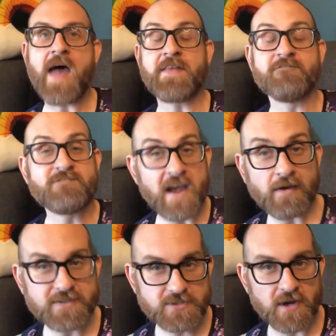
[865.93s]
At the
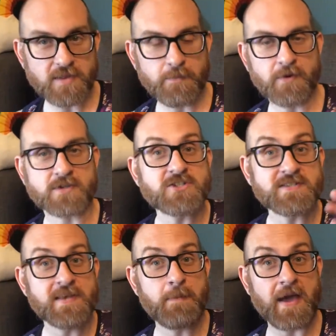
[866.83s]
very start of the book,
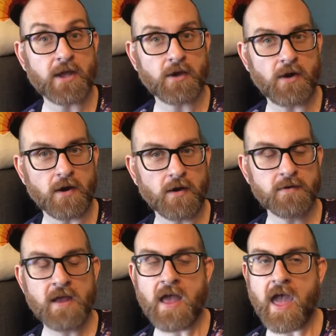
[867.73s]
she's hit by a
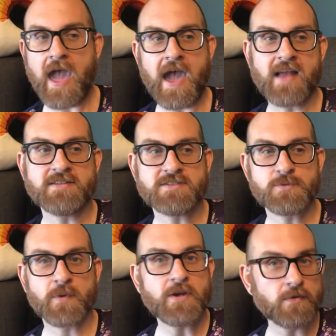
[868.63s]
car. And
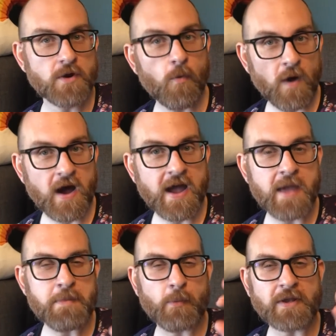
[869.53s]
we don't know
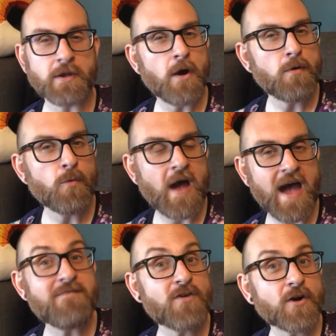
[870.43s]
why, but we know
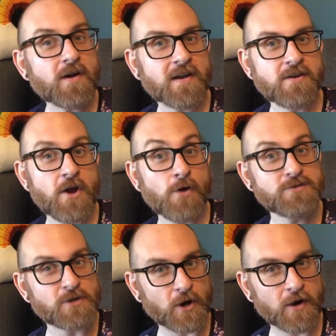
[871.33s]
whoever
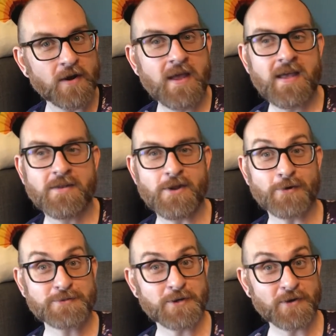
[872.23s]
knows her
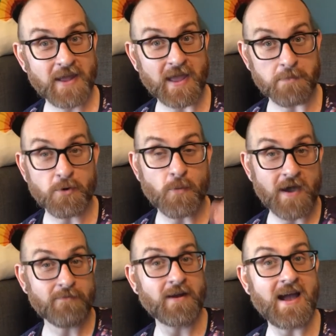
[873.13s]
knows her name.
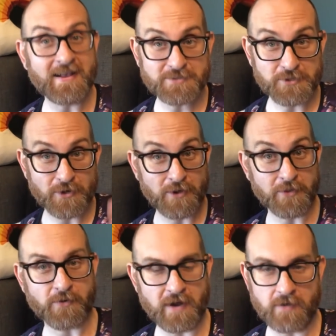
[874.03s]
Whoever has her on
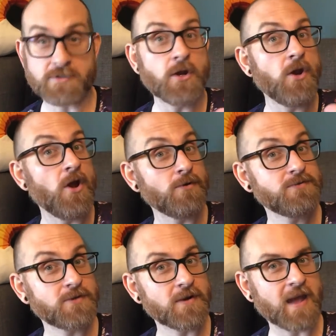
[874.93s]
the ground
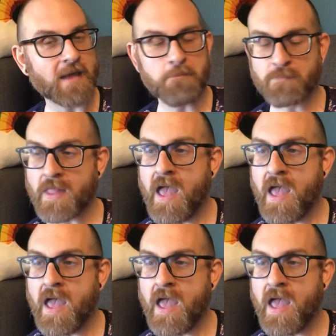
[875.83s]
knows her name.